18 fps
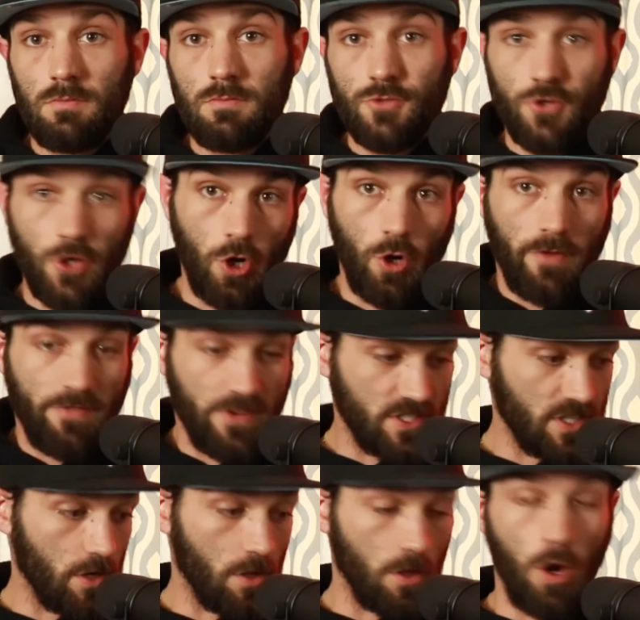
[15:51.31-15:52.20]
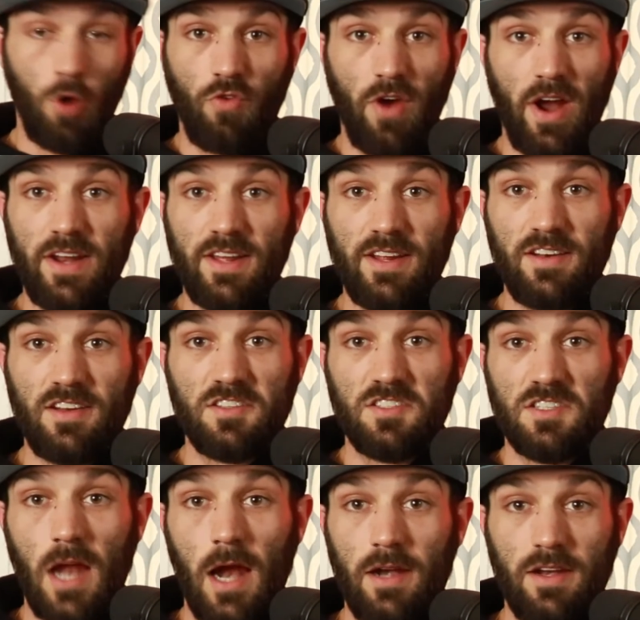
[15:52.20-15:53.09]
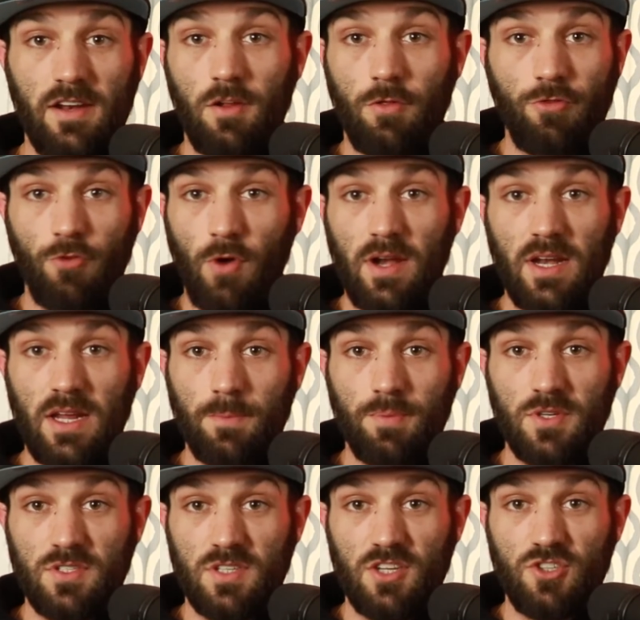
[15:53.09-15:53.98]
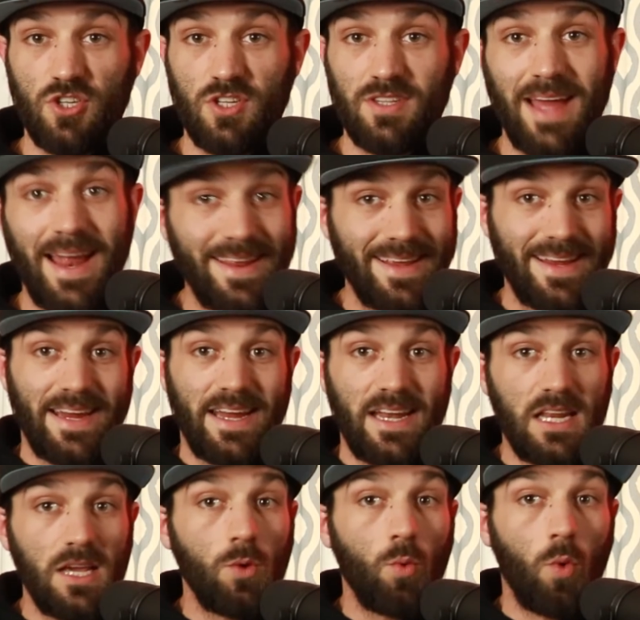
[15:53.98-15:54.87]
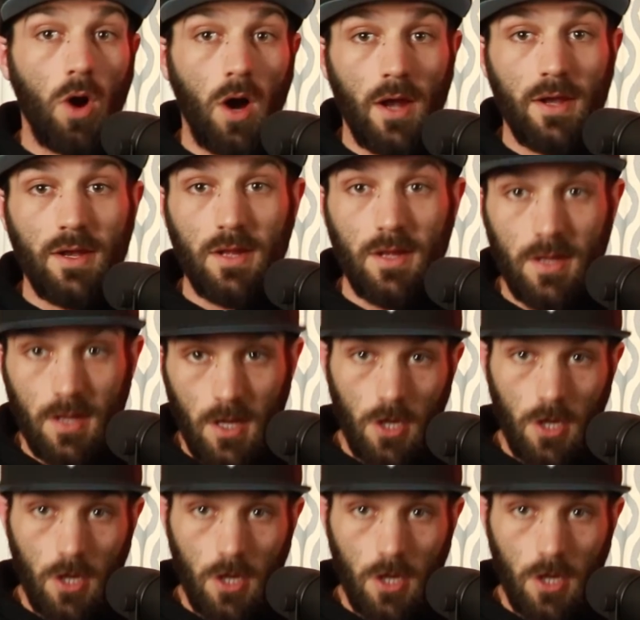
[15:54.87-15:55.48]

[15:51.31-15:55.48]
Sure, if it's at a low ready and it's not in a threatening position that anyone